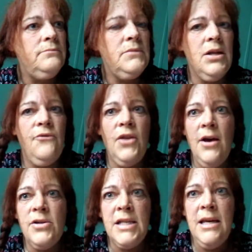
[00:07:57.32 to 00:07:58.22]

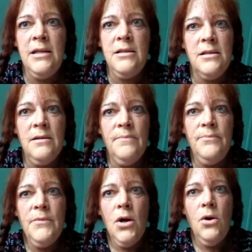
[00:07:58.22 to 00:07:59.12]
sunflower seeds,
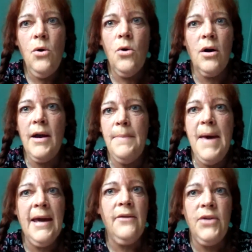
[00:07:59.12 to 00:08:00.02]
or a
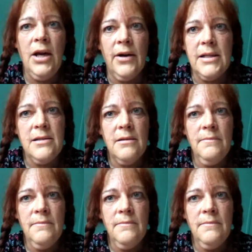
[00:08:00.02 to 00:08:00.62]
bag of carrots.